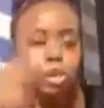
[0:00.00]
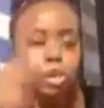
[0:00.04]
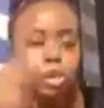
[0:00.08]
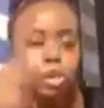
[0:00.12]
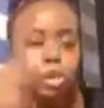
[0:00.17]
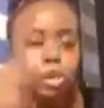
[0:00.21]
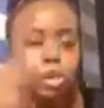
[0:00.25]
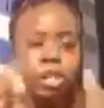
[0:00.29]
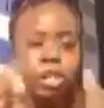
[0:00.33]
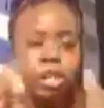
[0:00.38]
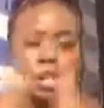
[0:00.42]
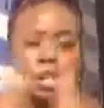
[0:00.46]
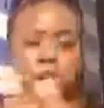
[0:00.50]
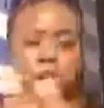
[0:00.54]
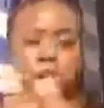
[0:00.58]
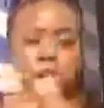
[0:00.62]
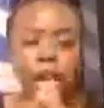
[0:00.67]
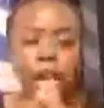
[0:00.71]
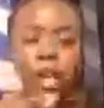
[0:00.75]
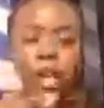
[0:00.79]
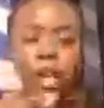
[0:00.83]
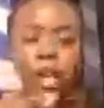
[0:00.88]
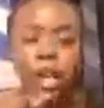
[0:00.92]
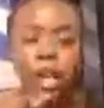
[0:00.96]
So it's
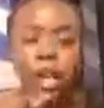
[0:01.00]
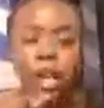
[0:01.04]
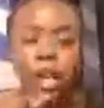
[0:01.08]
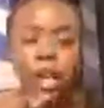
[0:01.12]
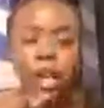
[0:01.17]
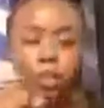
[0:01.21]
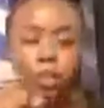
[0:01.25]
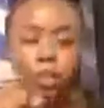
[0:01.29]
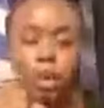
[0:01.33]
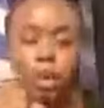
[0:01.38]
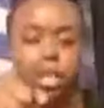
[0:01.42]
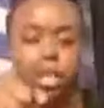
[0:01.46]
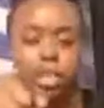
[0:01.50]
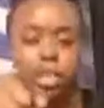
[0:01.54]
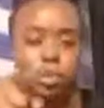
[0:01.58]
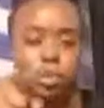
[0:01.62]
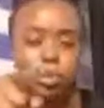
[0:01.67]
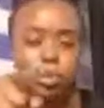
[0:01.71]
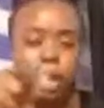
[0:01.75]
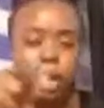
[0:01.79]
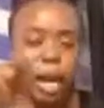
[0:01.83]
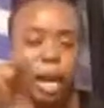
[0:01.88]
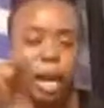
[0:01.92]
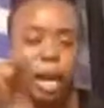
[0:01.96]
10
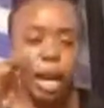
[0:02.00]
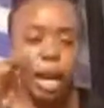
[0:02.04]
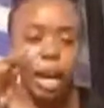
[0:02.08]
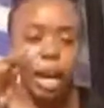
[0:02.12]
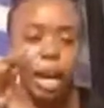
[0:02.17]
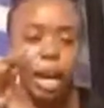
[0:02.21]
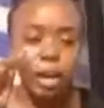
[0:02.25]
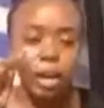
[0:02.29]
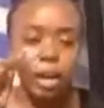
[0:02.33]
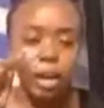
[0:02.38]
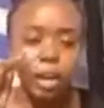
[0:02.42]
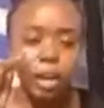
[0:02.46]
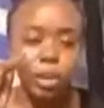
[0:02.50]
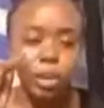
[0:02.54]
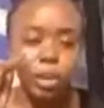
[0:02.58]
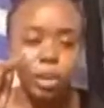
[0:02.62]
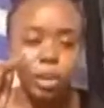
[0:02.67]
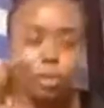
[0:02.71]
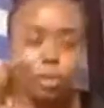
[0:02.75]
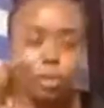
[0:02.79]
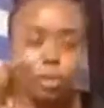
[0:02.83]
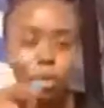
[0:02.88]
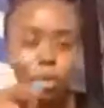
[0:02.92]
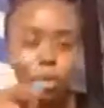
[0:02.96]
point, unaeka hako
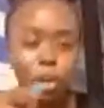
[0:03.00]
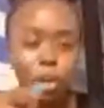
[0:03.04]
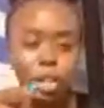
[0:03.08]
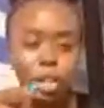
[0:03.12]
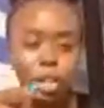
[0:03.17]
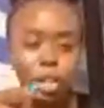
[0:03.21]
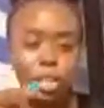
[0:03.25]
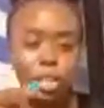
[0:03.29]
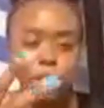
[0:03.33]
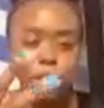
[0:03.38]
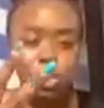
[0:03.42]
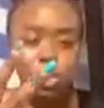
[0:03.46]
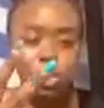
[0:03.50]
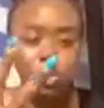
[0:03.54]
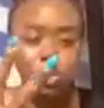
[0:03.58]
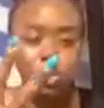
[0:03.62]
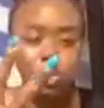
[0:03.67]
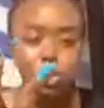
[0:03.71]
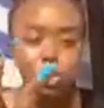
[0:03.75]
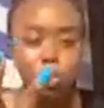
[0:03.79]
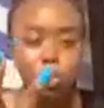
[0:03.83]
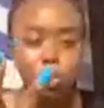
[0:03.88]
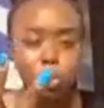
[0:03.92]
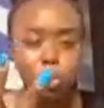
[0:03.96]
kadot, point
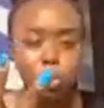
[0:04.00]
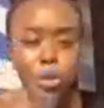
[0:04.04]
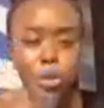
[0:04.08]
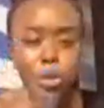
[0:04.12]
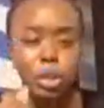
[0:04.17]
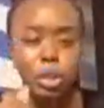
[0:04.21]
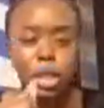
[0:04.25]
2.